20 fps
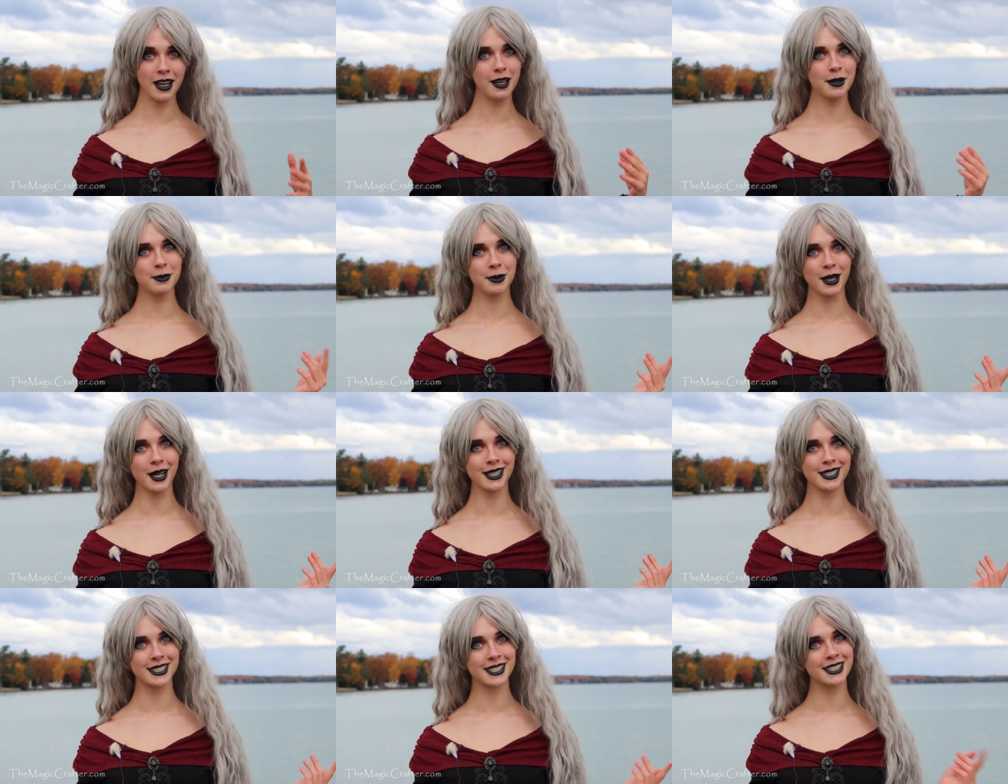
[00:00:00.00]
And
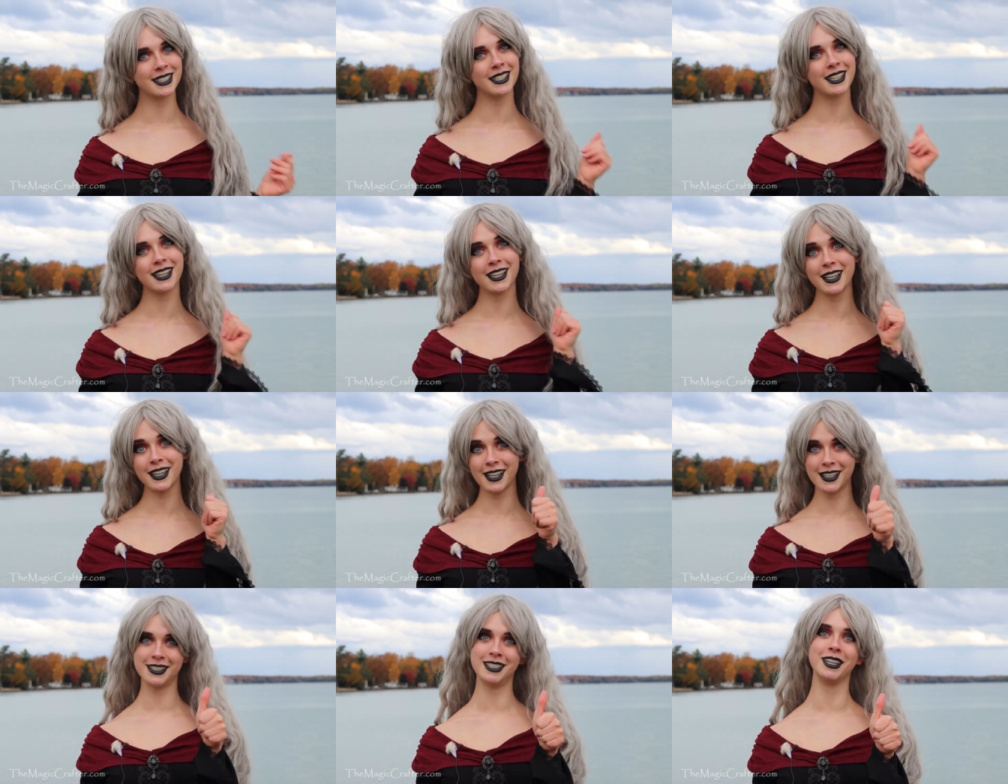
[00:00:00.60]
plus,
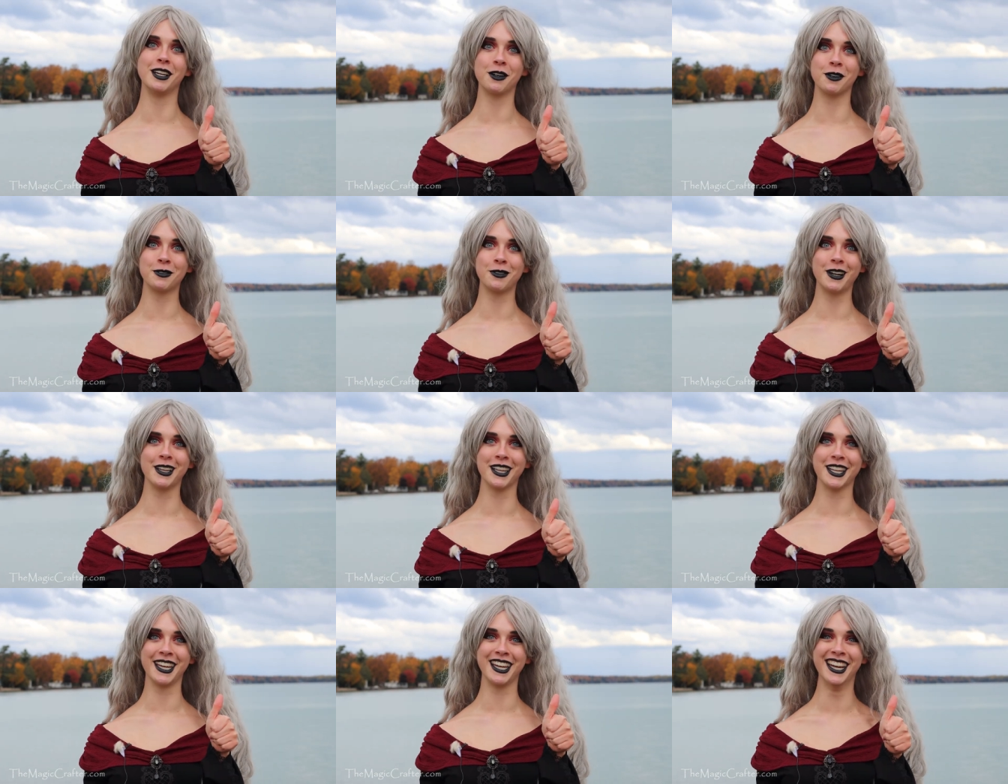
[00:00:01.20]
it's
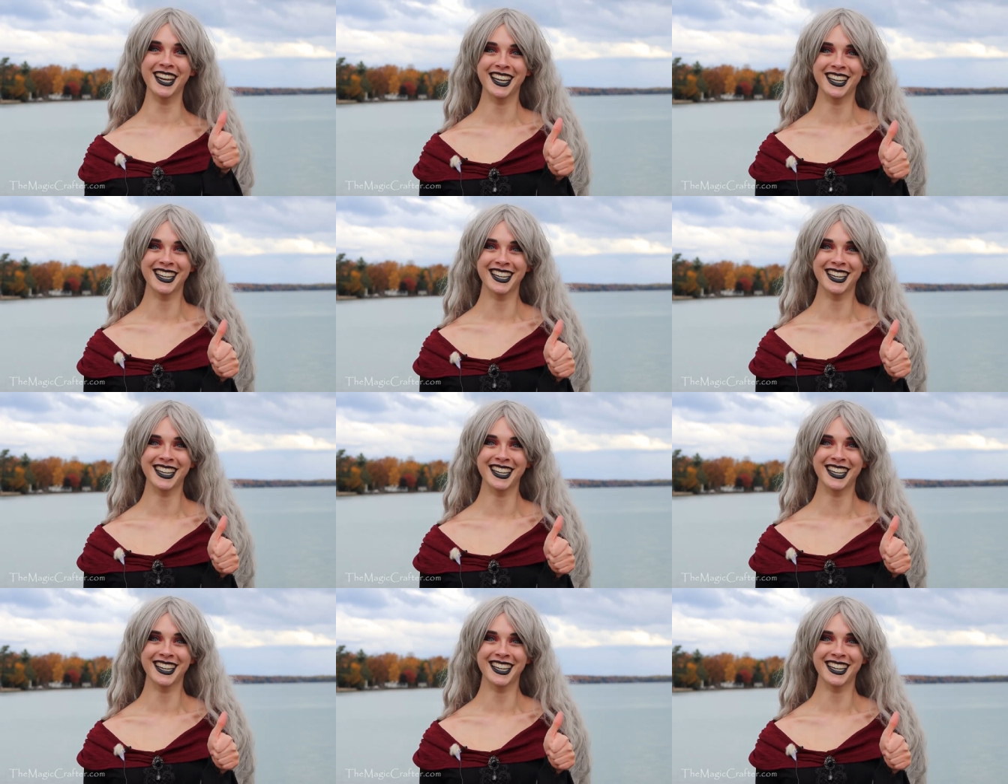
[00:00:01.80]
eco-friendly.